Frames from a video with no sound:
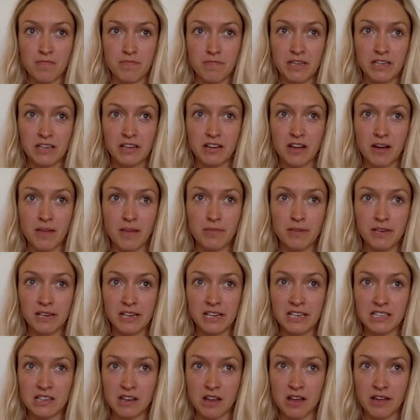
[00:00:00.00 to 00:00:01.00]
bigger
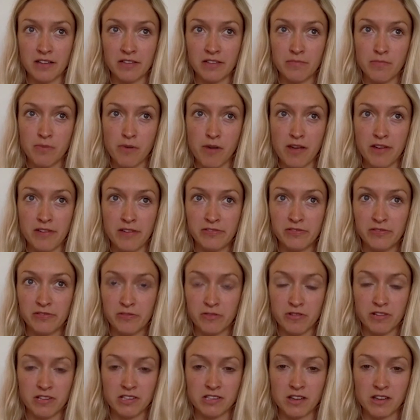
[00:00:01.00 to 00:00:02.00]
companies like Brave,
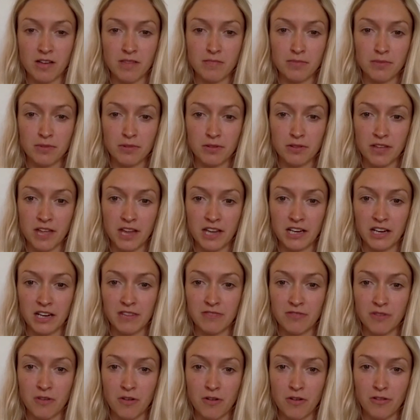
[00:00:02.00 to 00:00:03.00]
for example, getting
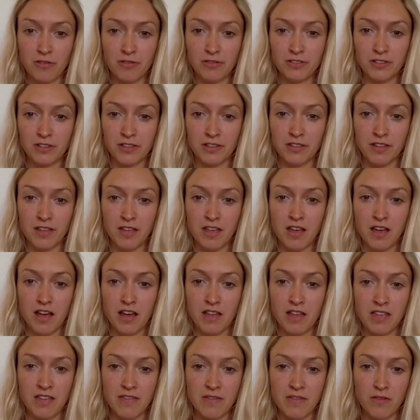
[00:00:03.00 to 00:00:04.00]
involved, and
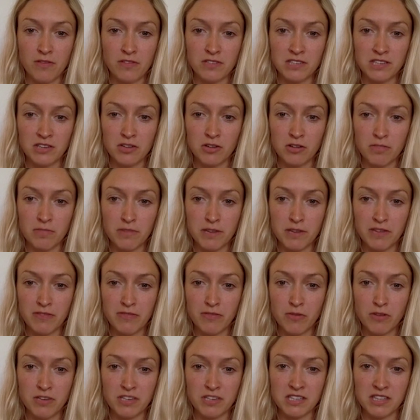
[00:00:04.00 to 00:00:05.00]
they've obviously got a
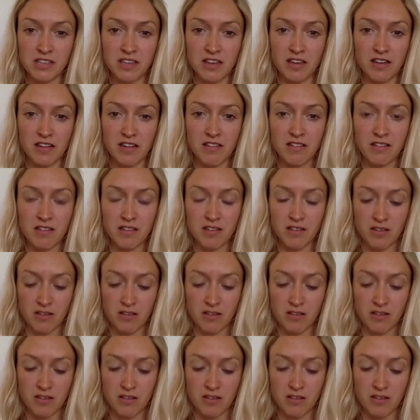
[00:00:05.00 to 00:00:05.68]
bigger voice there.